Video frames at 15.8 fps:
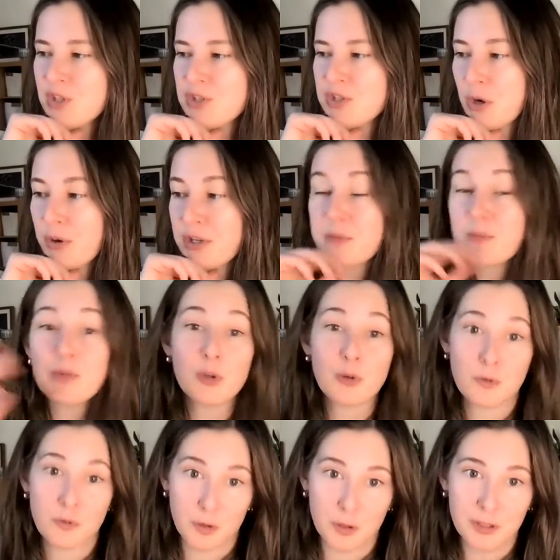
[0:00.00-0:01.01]
So it's
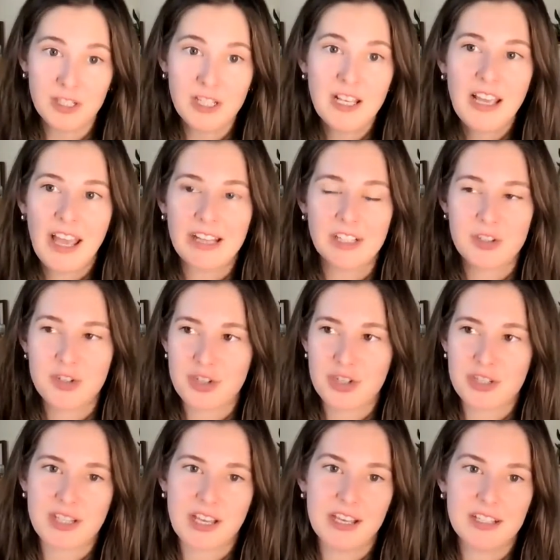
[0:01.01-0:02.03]
beautiful. And it's
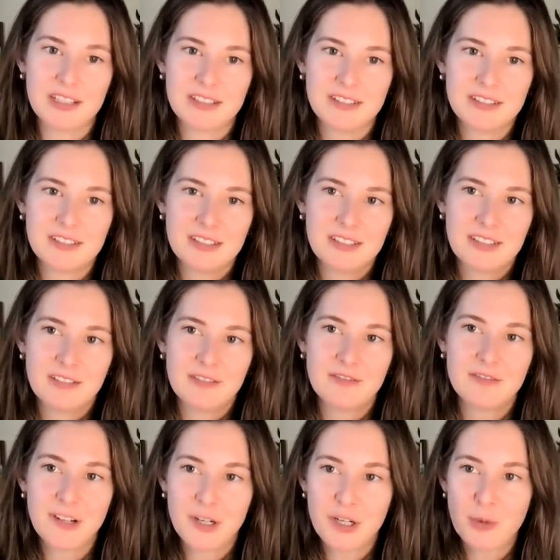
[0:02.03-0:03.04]
just like
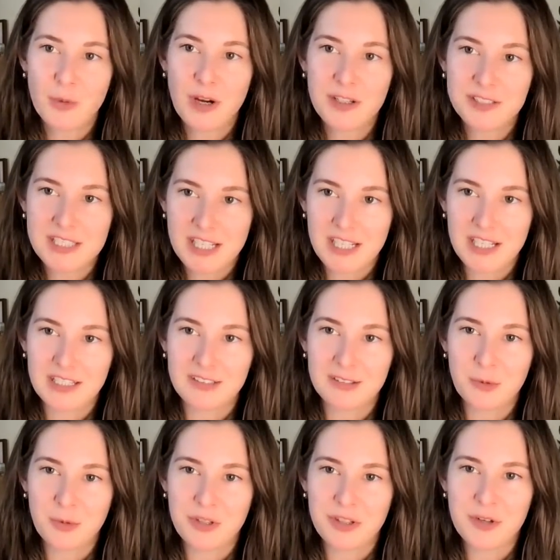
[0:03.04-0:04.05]
very well
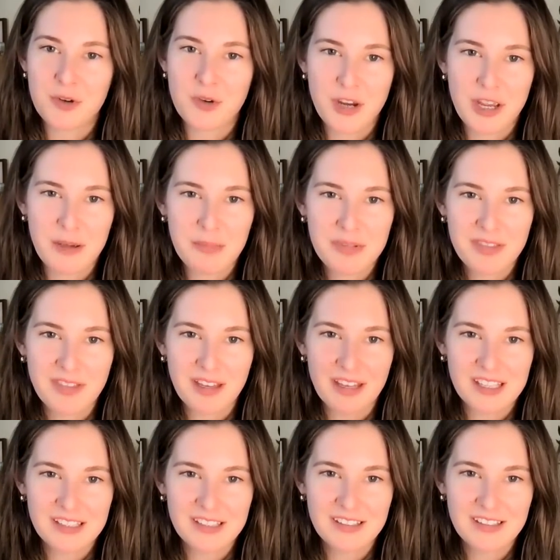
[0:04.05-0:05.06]
done with a grape
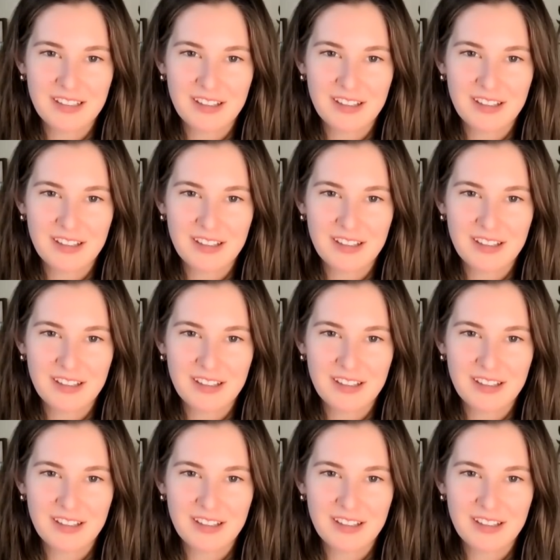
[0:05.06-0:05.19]
that